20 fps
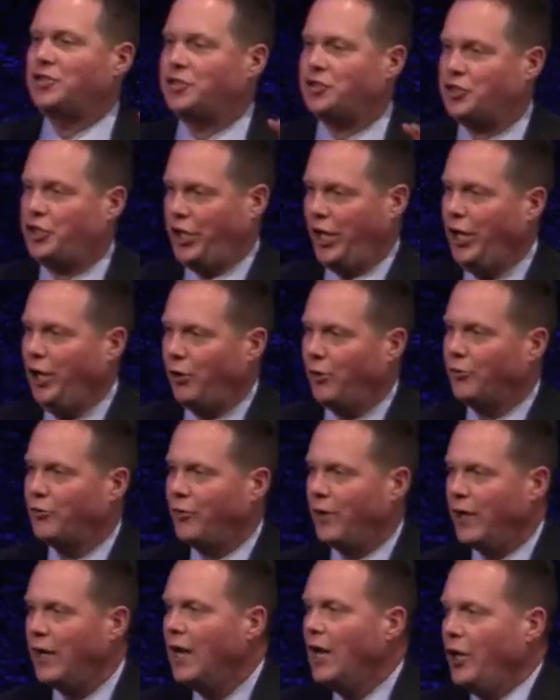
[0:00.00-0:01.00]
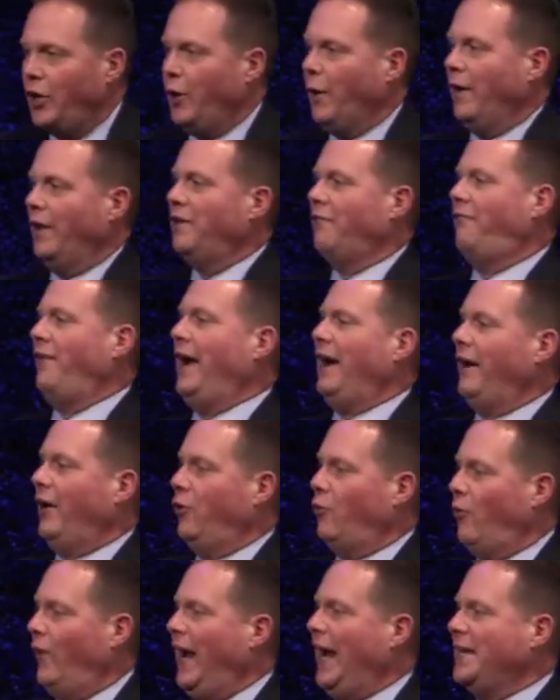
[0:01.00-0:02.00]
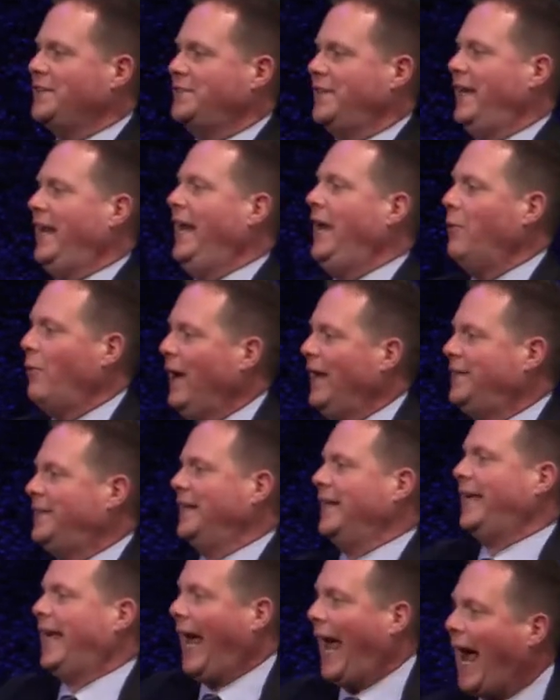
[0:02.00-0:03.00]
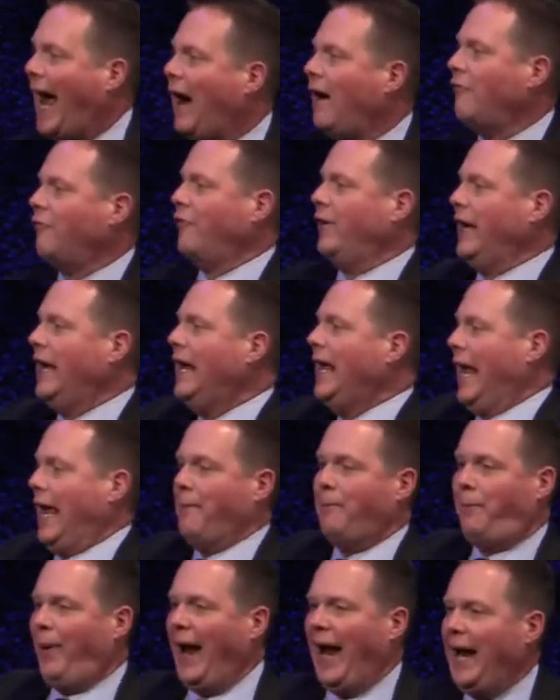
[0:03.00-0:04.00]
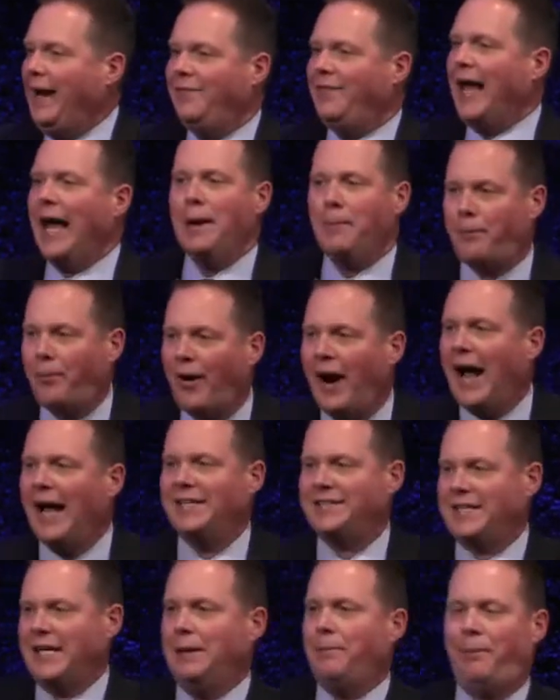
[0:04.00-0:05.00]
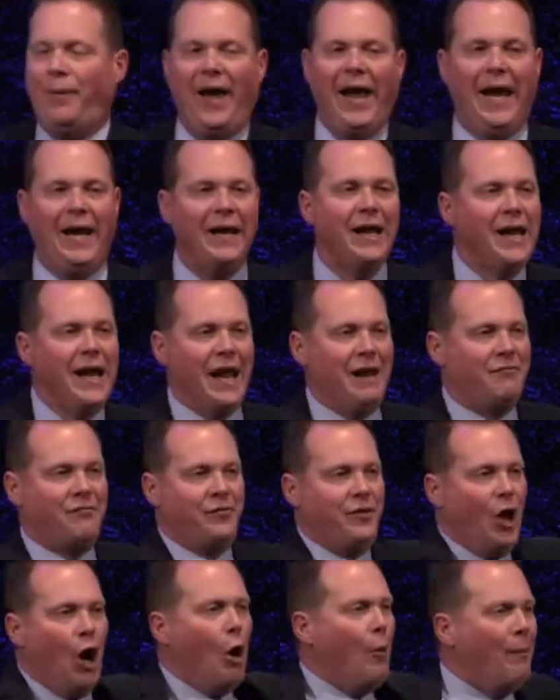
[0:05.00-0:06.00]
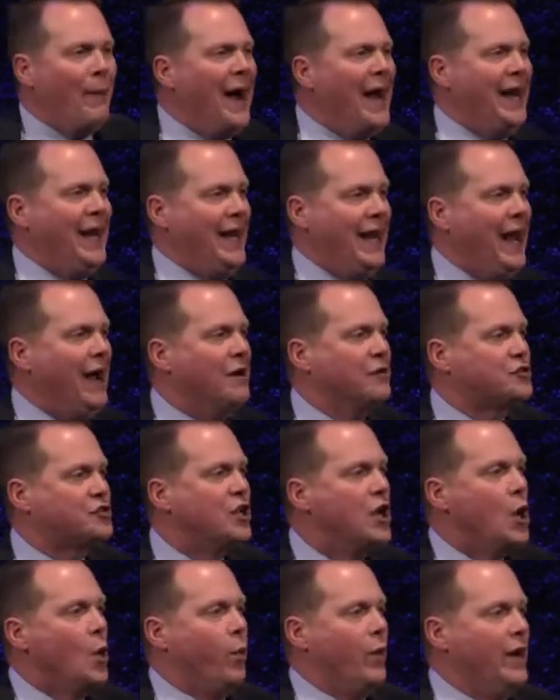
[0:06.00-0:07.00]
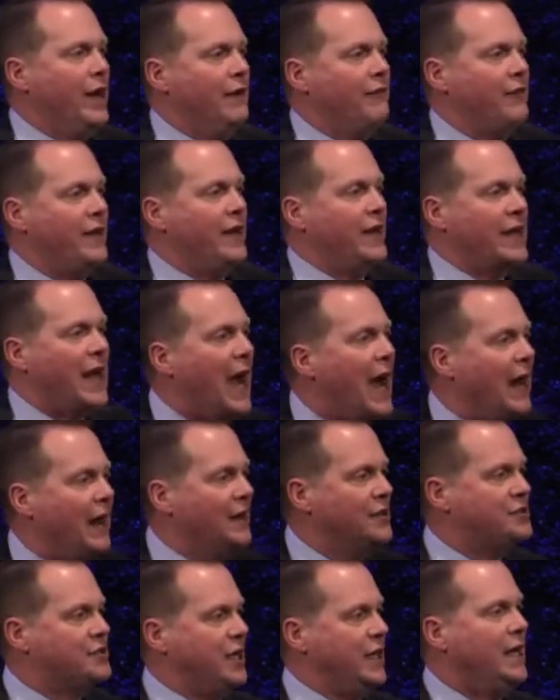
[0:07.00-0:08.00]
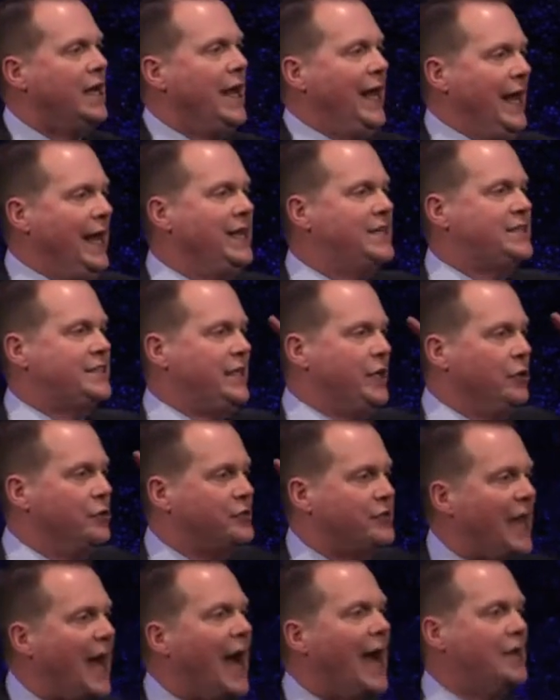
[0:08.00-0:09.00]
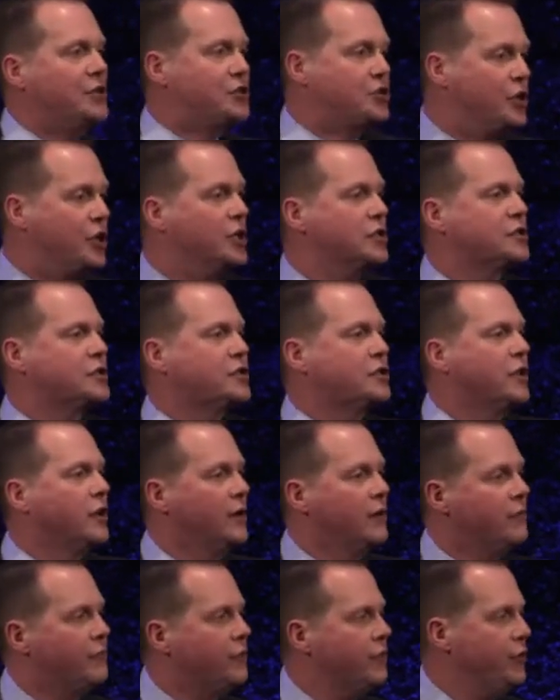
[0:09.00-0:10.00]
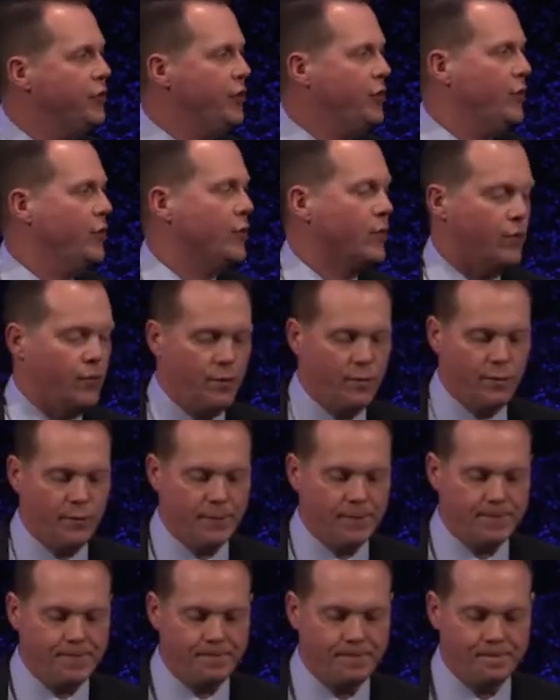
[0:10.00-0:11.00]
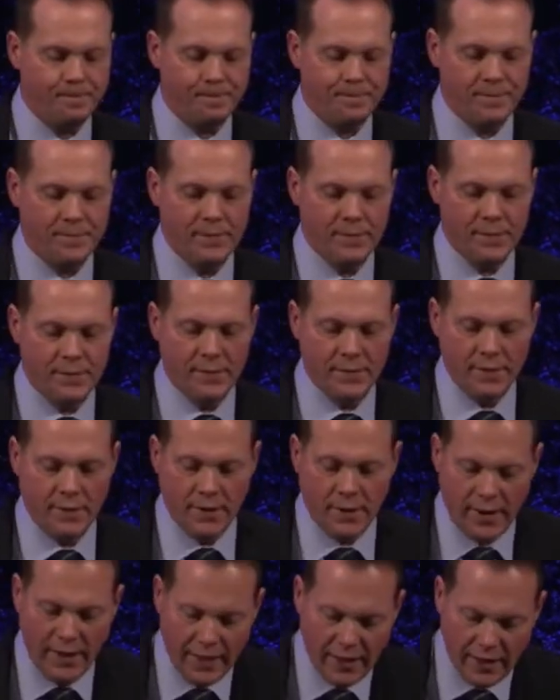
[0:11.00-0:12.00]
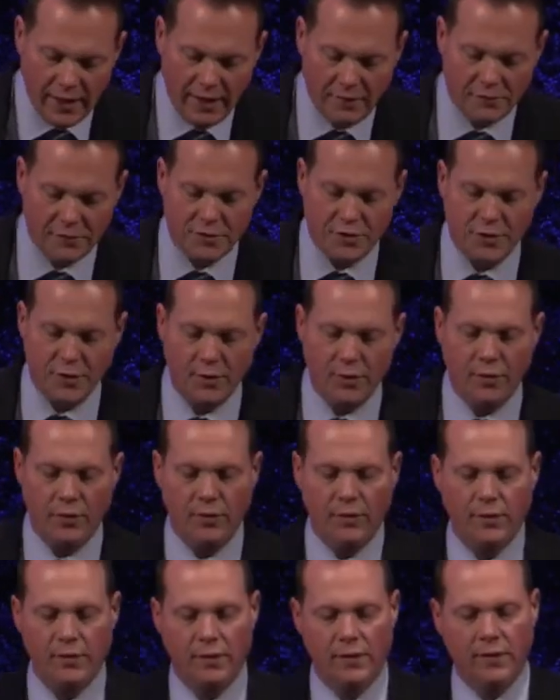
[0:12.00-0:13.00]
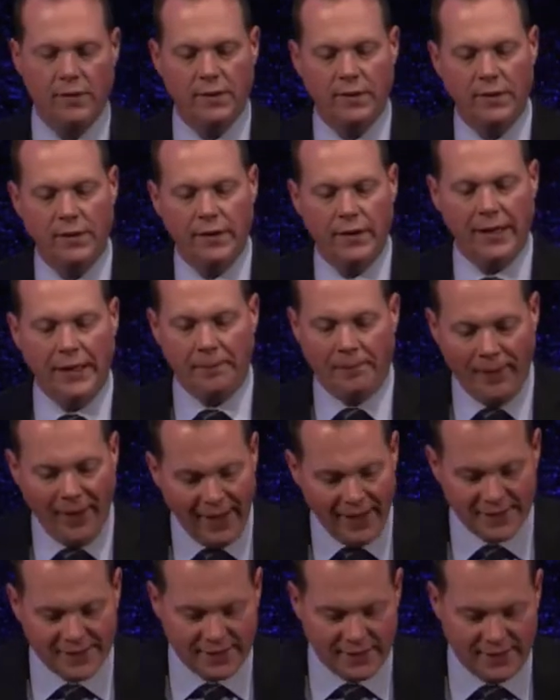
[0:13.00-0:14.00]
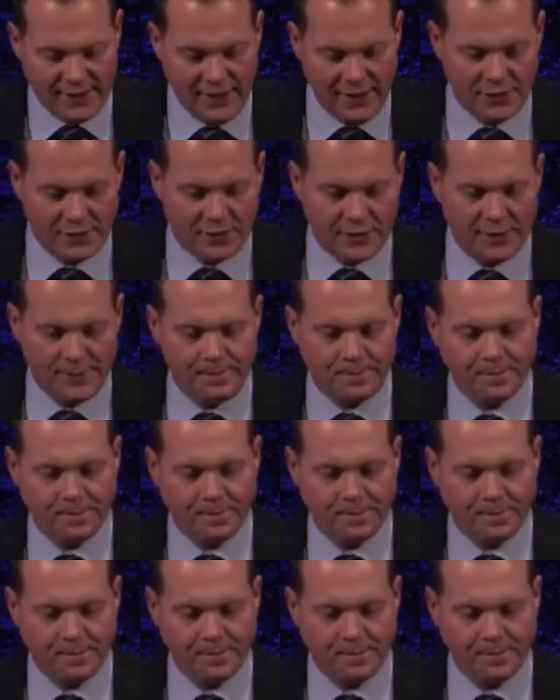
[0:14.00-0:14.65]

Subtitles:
children. You are the very reason he went to Calvary and paid that price he paid. If nobody else would have acknowledged it, he still died just for you. He loves you. He pays attention.